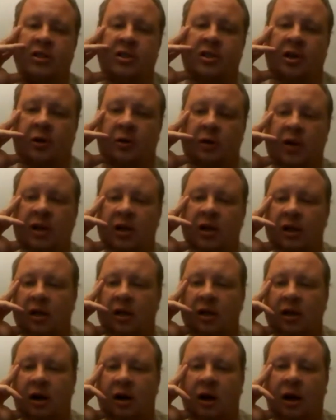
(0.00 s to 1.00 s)
So,
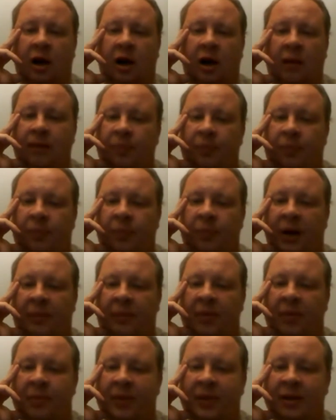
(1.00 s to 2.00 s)
but I'm going
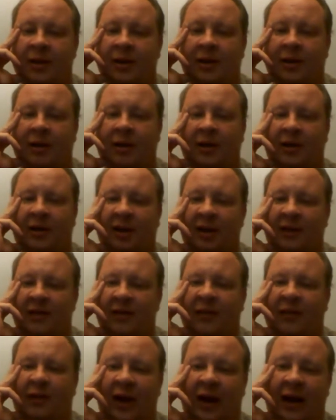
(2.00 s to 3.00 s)
to be there even
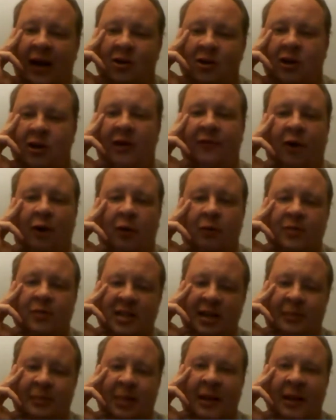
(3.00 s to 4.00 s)
if I got to drive home,
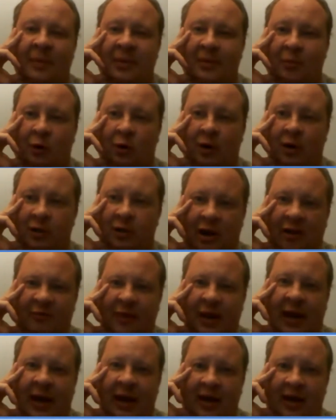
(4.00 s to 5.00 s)
see a baby born, and drive
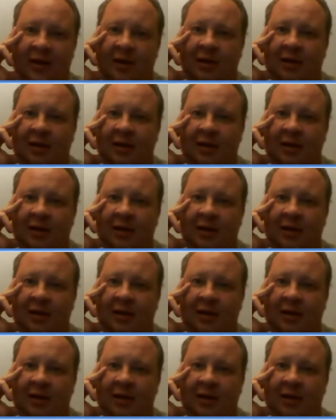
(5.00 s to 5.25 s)
back.